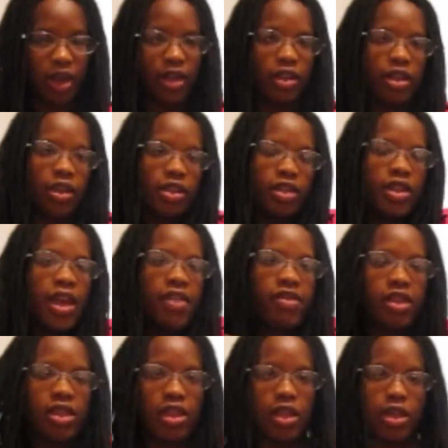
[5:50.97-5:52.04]
I didn't have
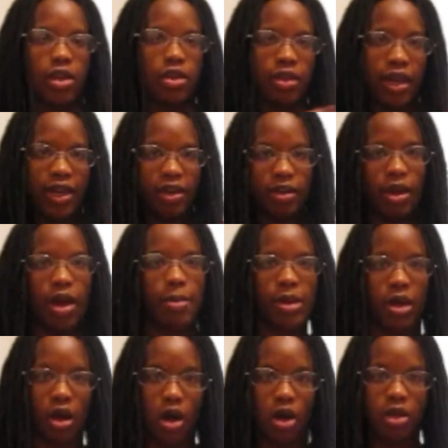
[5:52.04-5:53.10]
anything like
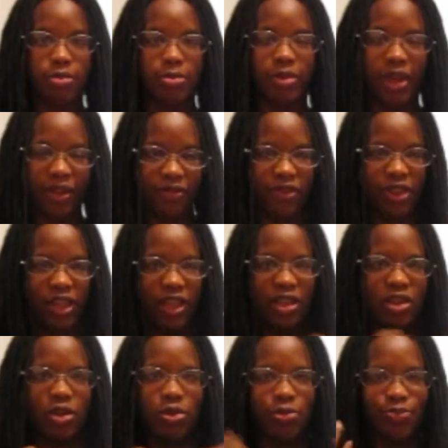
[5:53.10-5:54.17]
coming on, like feel like,
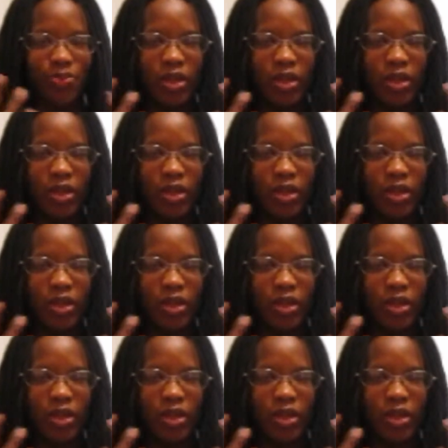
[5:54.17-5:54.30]
you know,